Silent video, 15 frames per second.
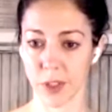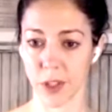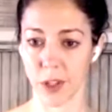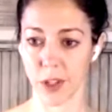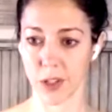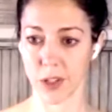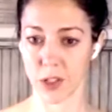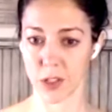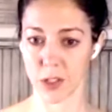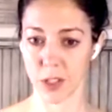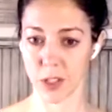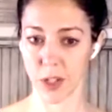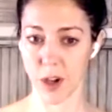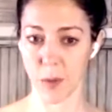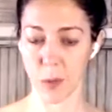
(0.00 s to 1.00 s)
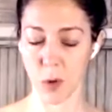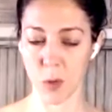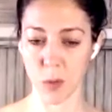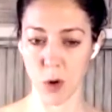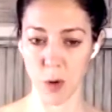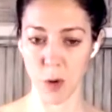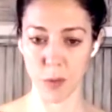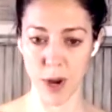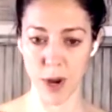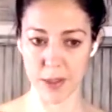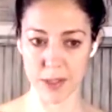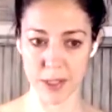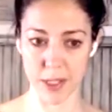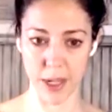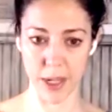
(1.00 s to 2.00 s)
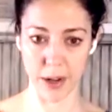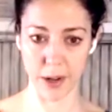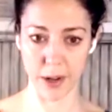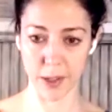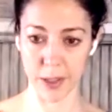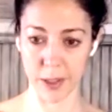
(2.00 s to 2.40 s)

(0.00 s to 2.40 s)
Good, just a couple more breaths here.